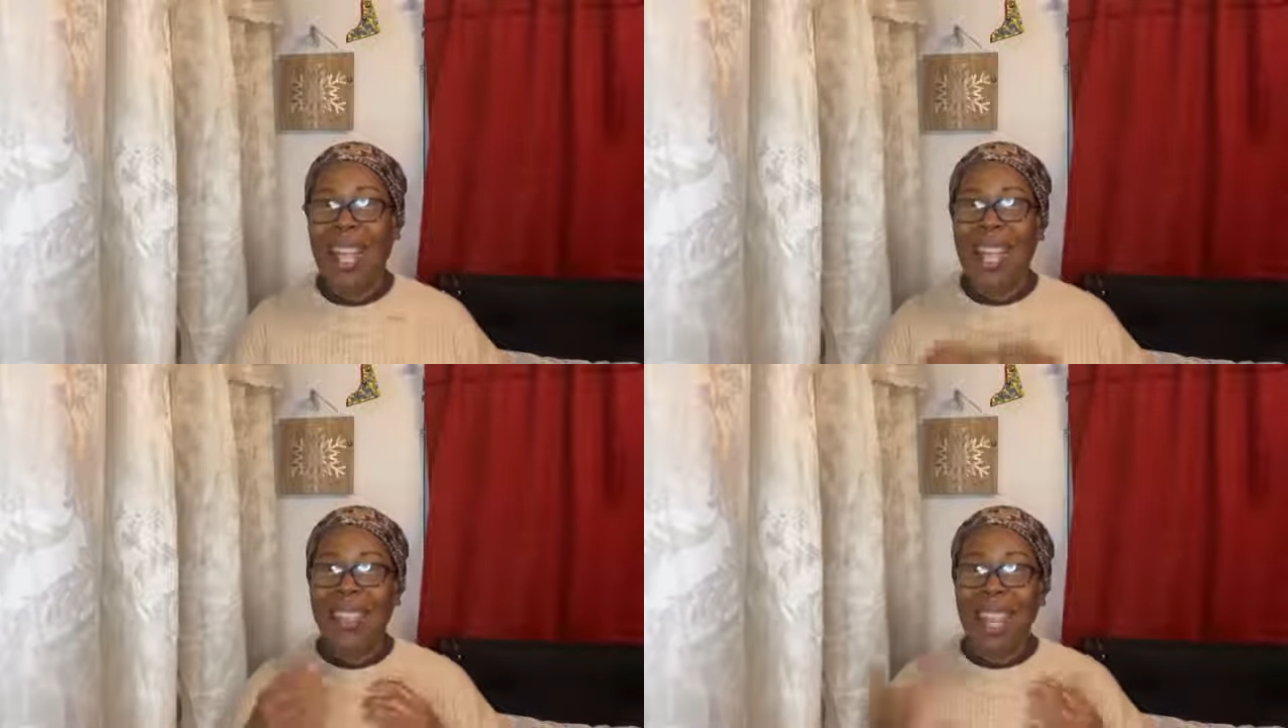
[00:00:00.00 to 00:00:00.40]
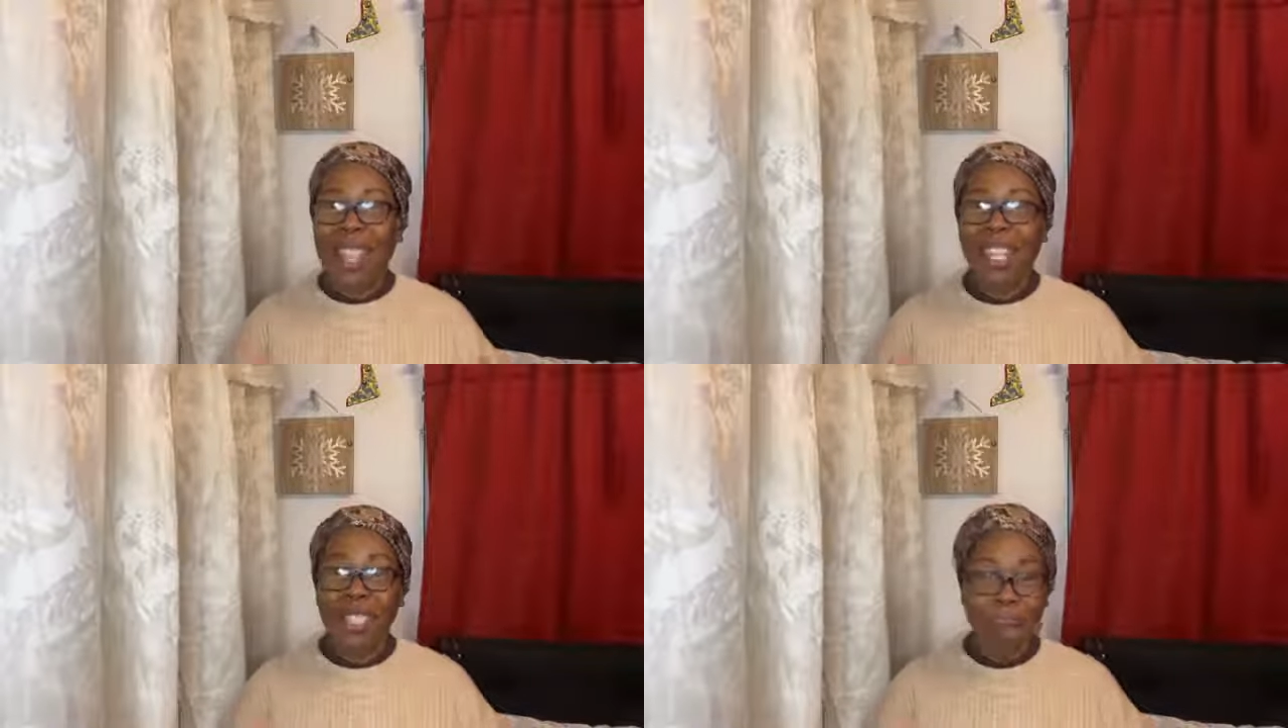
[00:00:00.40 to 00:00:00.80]
And
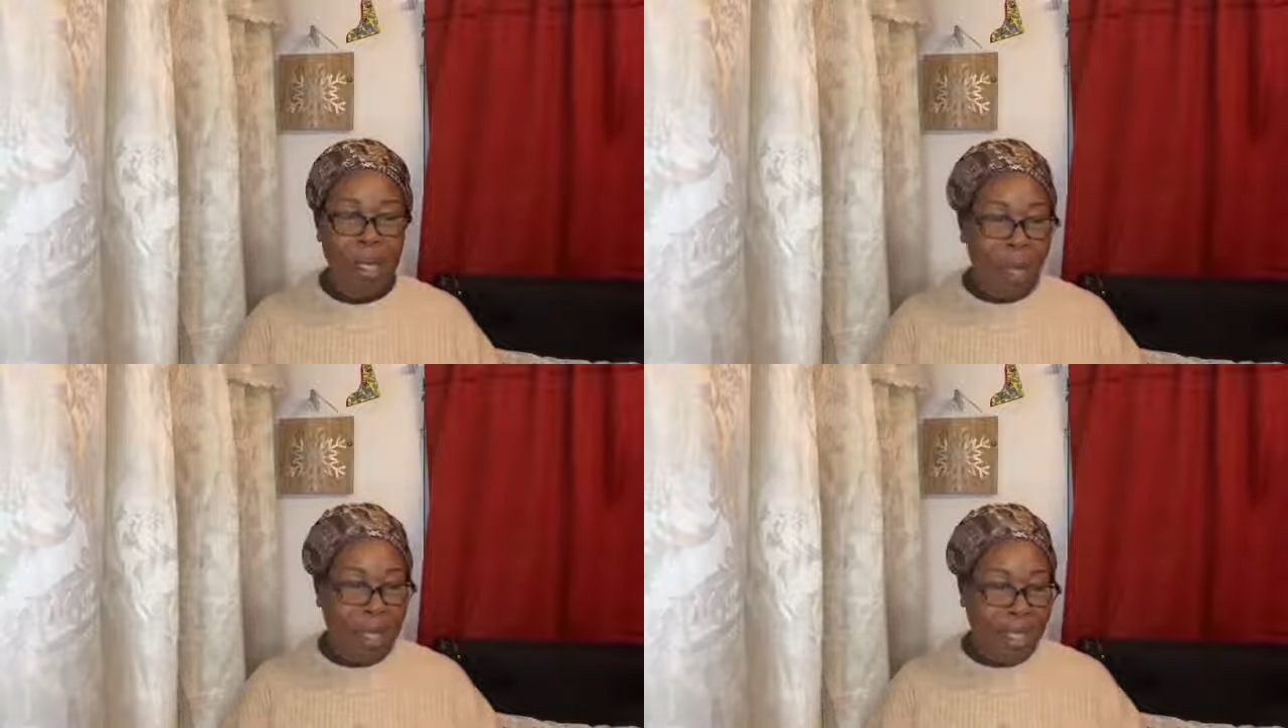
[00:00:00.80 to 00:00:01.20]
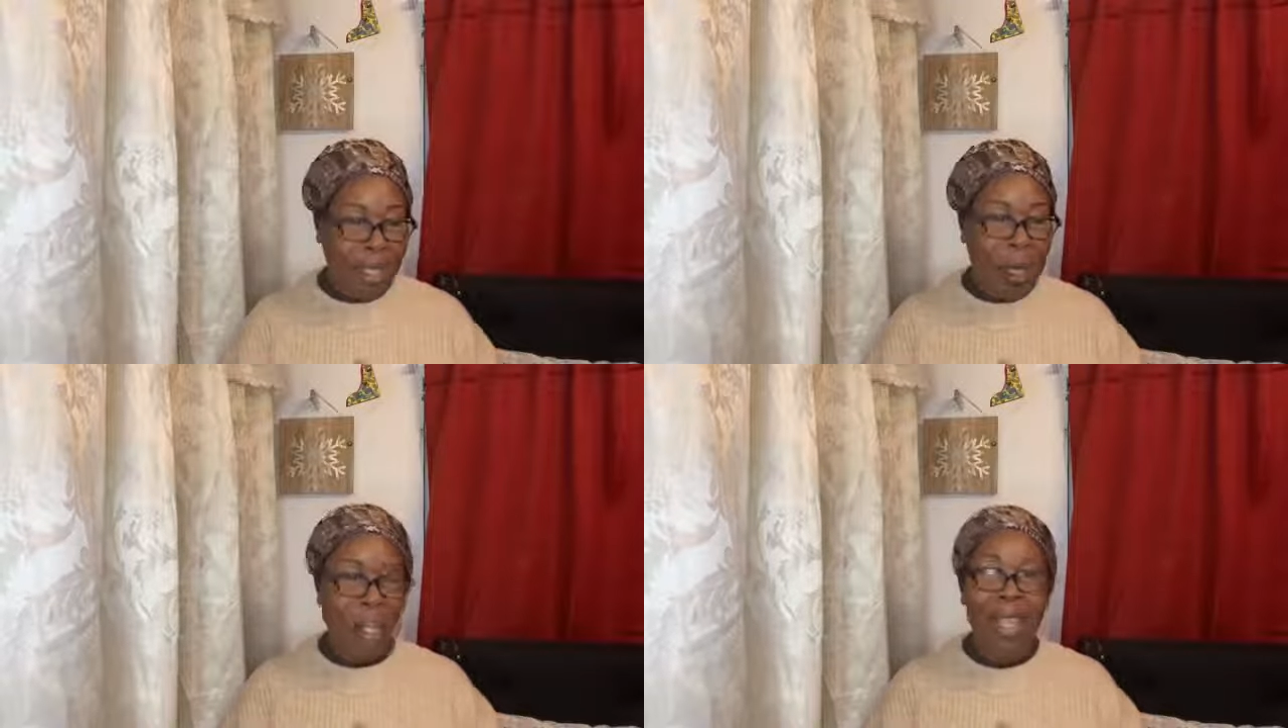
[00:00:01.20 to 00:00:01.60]
thank you so much, my
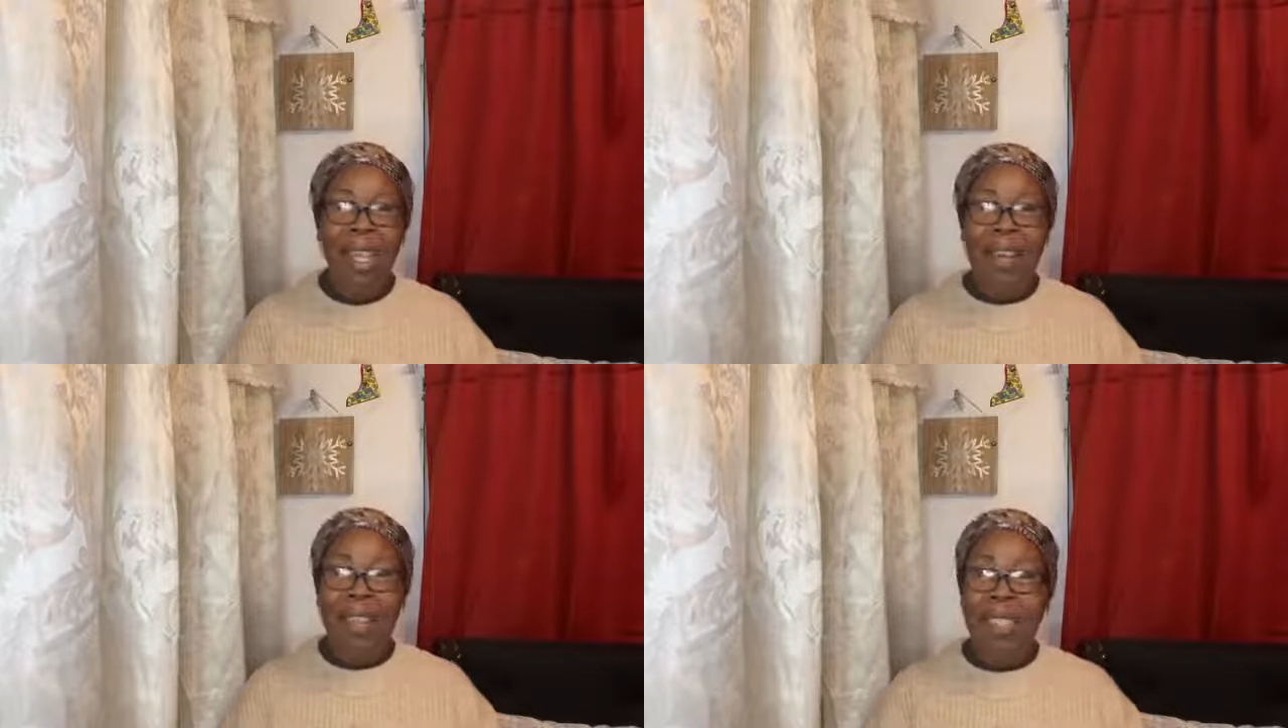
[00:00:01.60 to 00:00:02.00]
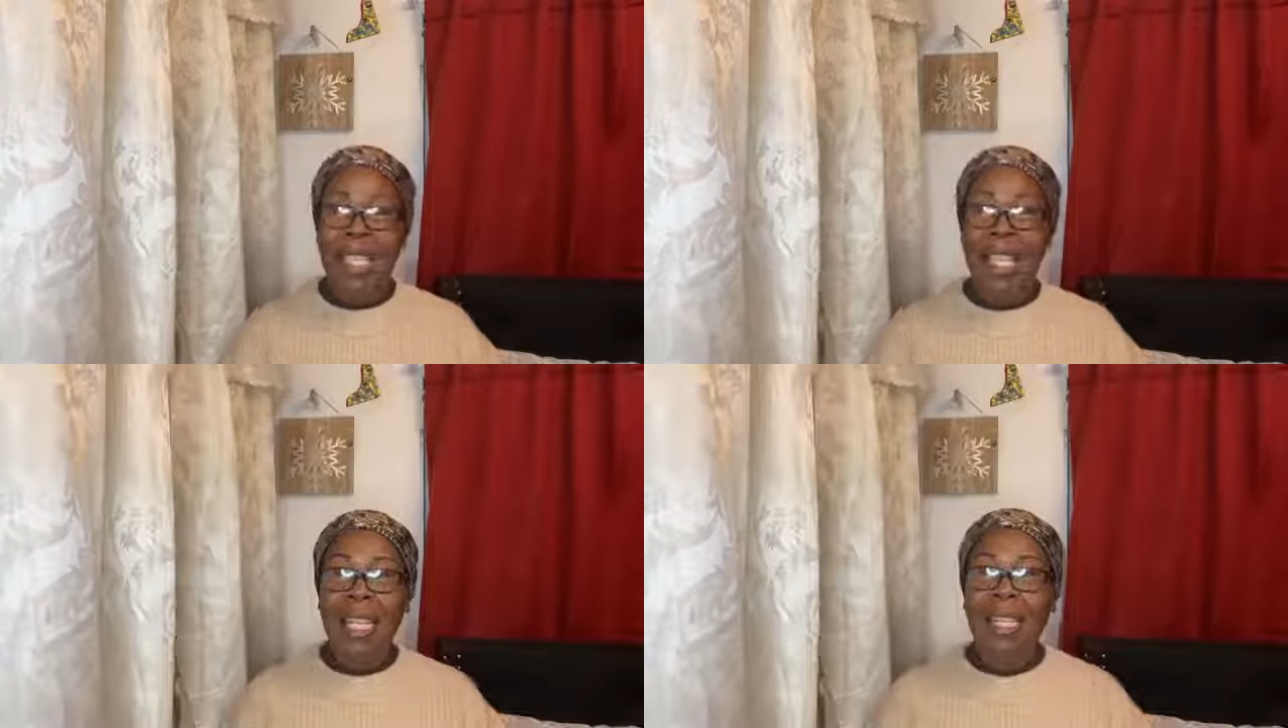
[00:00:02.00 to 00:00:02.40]
sister and brother, for
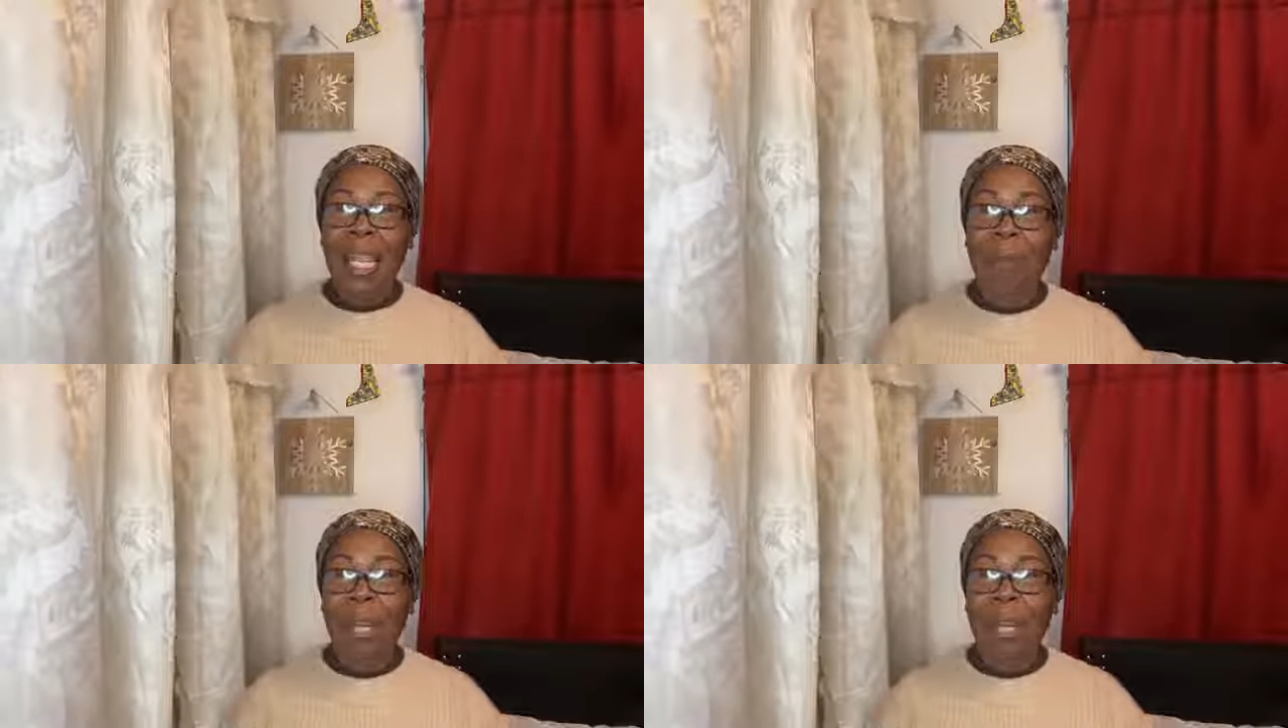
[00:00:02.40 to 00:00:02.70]
taking the time